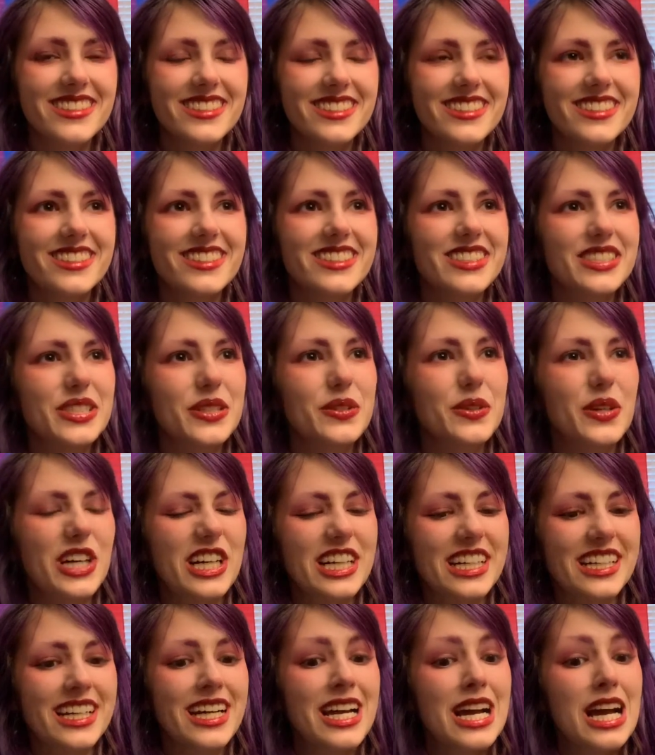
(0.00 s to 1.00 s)
So,
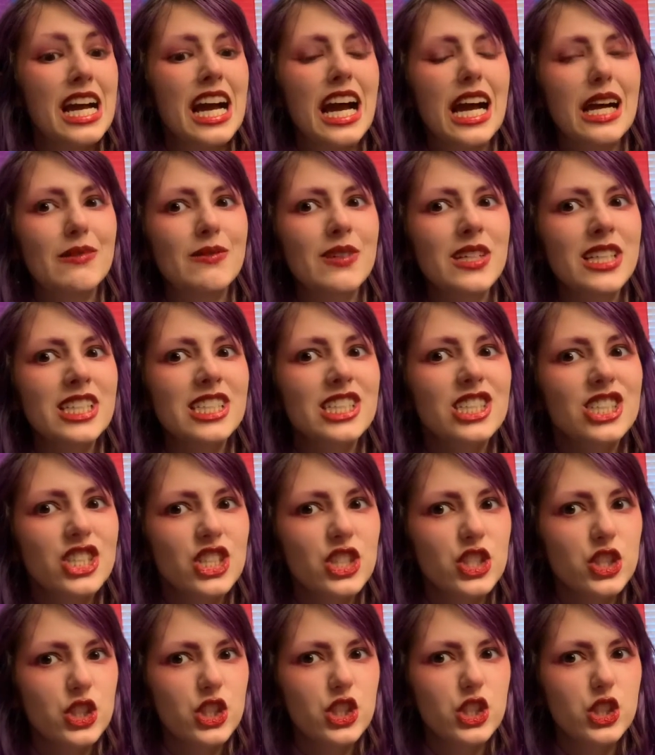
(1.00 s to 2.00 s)
I'm gonna show
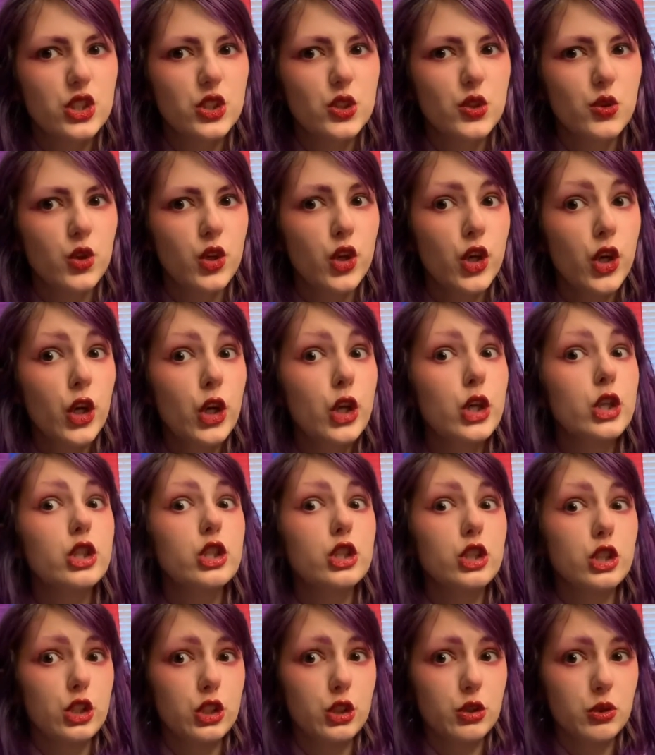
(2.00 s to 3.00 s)
you
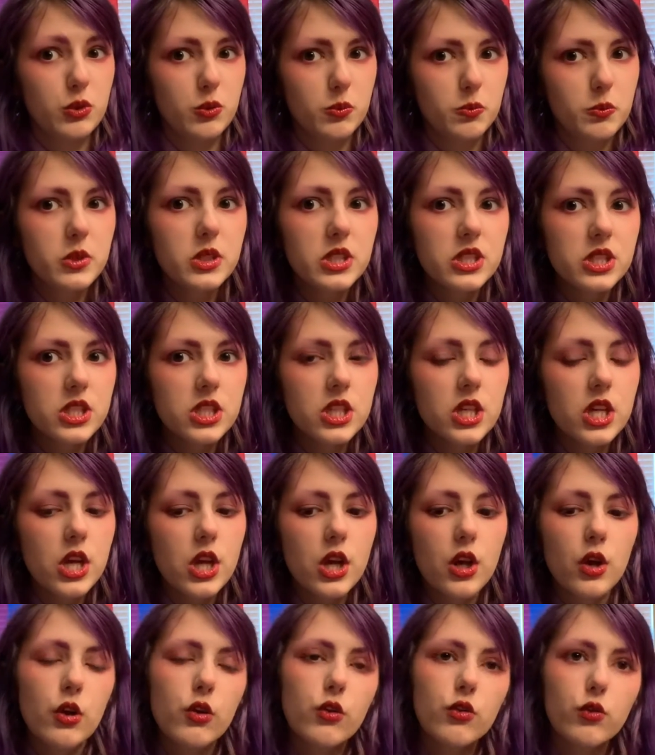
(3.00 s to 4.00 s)
dupes
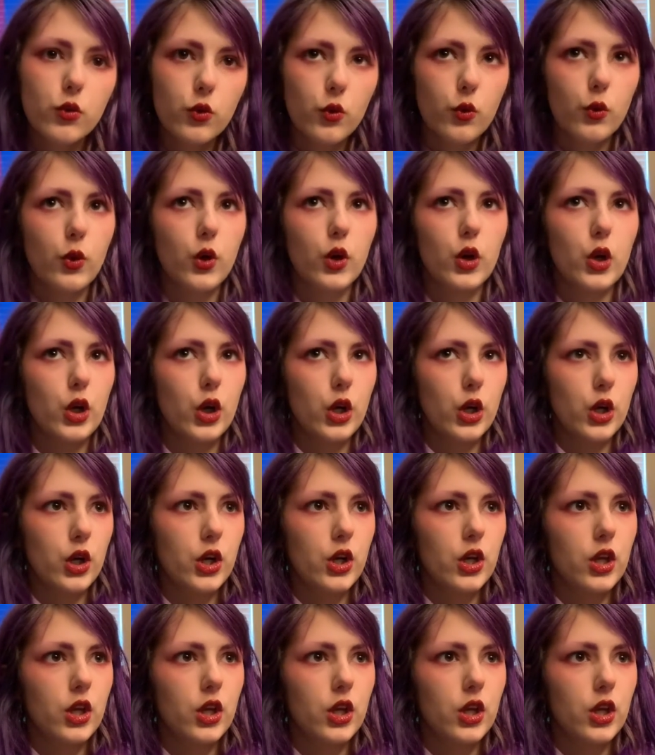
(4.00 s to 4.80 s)
for